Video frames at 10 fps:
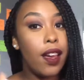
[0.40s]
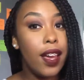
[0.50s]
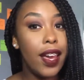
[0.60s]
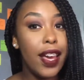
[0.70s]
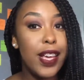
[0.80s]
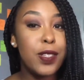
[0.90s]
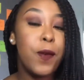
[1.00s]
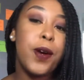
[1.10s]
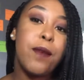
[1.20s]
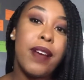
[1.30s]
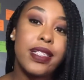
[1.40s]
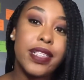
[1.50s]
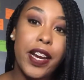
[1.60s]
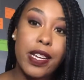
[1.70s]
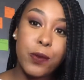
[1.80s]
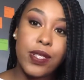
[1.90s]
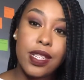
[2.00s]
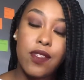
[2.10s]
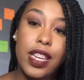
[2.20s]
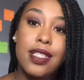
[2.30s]
Hey guys, welcome back to Charisma
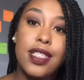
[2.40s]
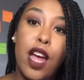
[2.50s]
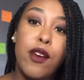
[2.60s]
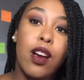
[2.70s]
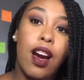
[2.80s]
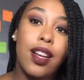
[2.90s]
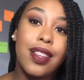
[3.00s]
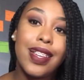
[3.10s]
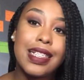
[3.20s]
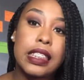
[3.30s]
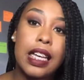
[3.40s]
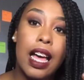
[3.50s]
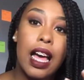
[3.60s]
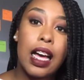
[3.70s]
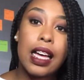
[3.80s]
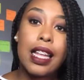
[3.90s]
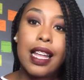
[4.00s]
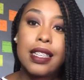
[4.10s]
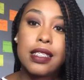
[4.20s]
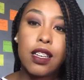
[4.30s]
TV. Today I recorded this
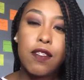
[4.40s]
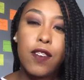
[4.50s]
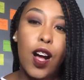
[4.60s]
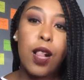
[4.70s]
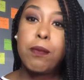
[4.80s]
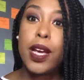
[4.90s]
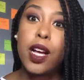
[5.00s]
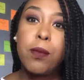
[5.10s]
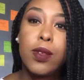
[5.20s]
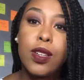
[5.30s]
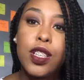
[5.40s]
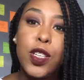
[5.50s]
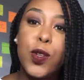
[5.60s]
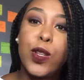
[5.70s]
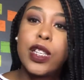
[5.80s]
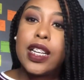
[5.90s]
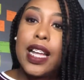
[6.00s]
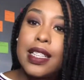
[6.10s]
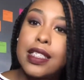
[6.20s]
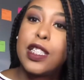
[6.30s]
classic fall makeup look. You know, the
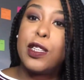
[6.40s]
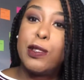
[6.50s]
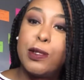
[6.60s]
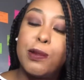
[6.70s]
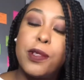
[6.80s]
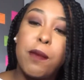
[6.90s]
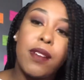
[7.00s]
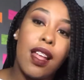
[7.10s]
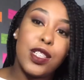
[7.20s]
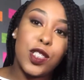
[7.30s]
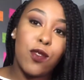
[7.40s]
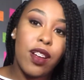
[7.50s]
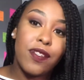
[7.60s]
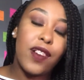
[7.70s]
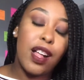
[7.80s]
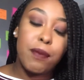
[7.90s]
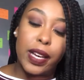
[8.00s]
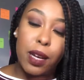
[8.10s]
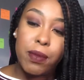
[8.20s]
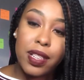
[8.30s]
classic YouTube terminology of what fall
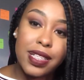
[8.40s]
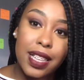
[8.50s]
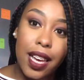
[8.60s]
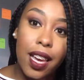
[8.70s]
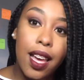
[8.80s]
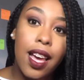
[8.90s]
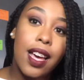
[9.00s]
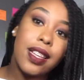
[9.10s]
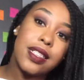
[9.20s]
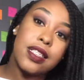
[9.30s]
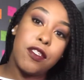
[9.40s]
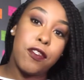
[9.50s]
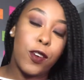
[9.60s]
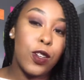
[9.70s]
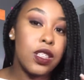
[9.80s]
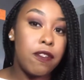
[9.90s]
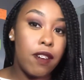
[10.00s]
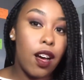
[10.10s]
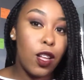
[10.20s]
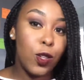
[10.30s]
makeup looks like. This is the first
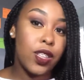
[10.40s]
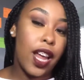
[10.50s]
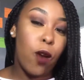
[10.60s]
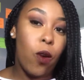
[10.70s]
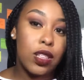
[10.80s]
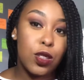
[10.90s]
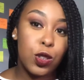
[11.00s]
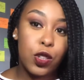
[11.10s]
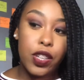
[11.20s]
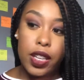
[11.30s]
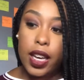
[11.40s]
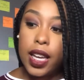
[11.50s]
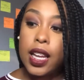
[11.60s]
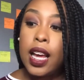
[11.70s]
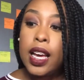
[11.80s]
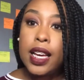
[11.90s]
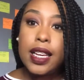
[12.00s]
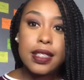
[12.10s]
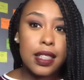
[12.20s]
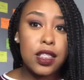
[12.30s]
fall look that I wanted to create.
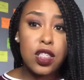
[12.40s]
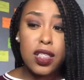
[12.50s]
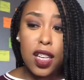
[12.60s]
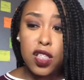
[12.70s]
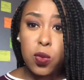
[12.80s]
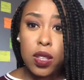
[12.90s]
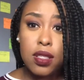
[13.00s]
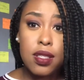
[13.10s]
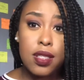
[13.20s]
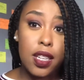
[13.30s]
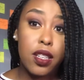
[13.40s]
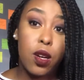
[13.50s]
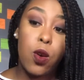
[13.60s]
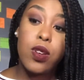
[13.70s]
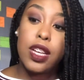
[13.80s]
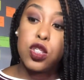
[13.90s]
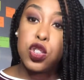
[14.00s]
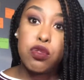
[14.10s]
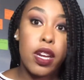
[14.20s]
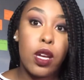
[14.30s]
Essentially, I just wanted to sit down and
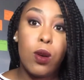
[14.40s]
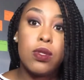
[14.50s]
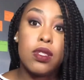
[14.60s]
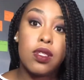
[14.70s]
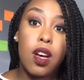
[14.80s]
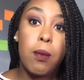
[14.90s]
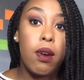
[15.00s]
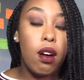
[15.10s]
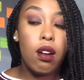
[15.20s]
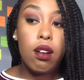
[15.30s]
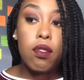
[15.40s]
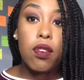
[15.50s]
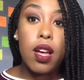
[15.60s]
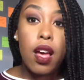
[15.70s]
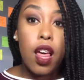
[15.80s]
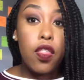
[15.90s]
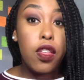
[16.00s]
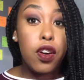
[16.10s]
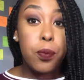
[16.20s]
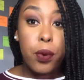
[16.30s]
try out some of
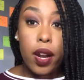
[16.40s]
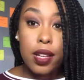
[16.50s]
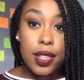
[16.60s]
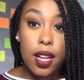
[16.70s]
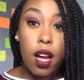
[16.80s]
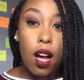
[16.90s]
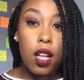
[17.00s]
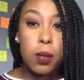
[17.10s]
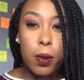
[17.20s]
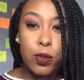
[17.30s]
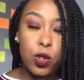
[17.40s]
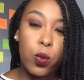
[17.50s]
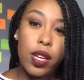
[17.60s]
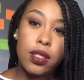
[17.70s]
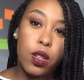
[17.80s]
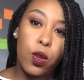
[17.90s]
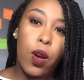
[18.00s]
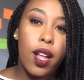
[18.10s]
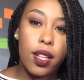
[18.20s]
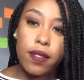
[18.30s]
the products that I hauled about 2 weeks ago.
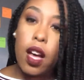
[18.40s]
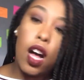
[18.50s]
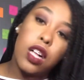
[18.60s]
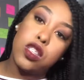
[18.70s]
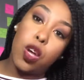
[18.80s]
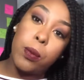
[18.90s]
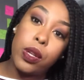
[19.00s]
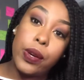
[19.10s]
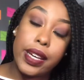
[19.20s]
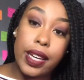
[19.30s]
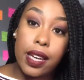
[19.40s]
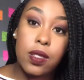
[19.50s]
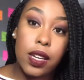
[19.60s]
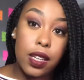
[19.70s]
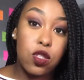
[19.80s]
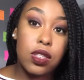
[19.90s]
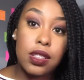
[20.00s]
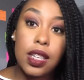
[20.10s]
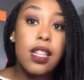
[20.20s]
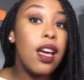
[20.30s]
I'll leave the haul down below in case you're
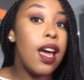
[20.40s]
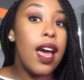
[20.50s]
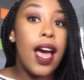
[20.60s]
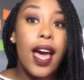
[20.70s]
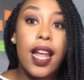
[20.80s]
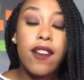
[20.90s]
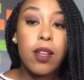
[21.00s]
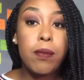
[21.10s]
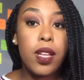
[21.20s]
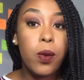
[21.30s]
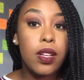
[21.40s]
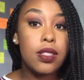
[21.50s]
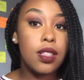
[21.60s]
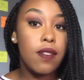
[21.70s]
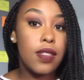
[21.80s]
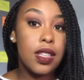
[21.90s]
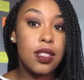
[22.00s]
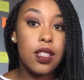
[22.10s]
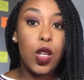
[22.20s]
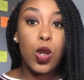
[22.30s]
interested. And after playing with the stuff, this
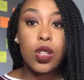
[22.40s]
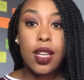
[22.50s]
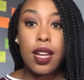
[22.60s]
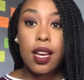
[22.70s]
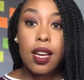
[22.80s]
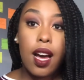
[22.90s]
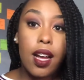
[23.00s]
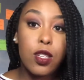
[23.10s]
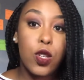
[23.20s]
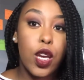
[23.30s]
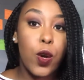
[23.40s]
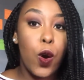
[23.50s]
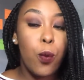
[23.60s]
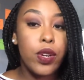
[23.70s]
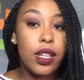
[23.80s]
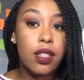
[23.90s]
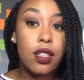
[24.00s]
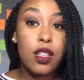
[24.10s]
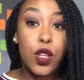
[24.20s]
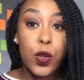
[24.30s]
is a look that I got, so I incorporated
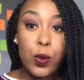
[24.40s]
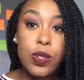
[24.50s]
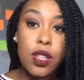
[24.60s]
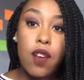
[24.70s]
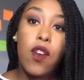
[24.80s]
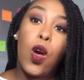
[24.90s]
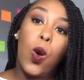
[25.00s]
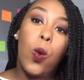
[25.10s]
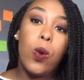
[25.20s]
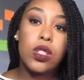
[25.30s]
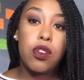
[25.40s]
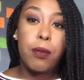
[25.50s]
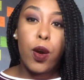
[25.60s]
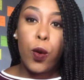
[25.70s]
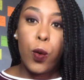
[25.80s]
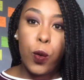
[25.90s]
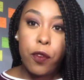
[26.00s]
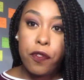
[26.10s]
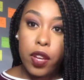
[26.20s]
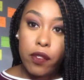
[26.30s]
the new stuff with some of my
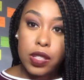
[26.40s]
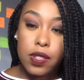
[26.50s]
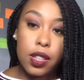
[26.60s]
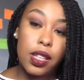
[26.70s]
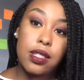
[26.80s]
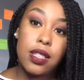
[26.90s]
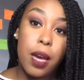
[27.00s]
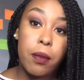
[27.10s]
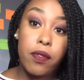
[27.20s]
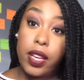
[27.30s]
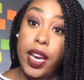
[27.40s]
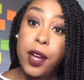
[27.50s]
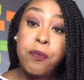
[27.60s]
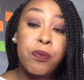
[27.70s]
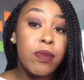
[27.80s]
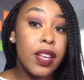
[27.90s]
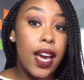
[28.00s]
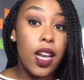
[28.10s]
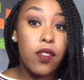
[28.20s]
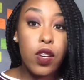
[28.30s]
old favorites for this time of year.
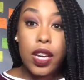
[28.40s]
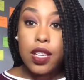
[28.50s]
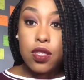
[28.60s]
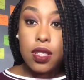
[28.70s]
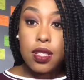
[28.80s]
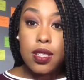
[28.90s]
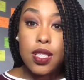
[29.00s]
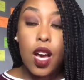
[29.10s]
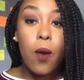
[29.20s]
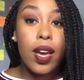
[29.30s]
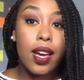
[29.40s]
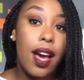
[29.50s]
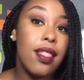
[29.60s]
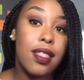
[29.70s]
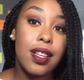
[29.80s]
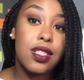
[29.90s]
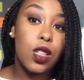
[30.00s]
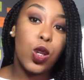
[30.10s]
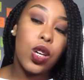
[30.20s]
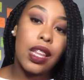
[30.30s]
And if you're interested to see how I got this
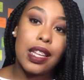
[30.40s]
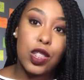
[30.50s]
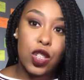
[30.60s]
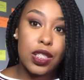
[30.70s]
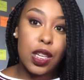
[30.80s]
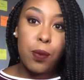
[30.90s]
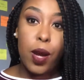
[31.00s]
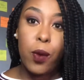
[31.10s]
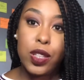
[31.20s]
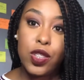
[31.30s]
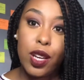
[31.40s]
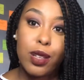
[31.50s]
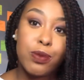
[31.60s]
look, then just keep on watching.